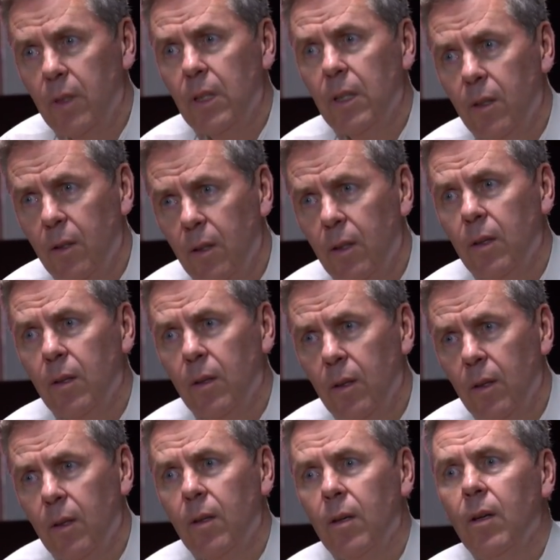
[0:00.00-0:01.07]
And
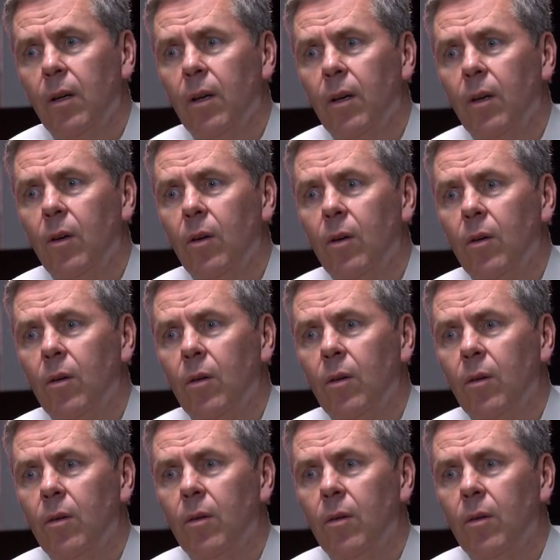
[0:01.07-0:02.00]
Elvis, the night he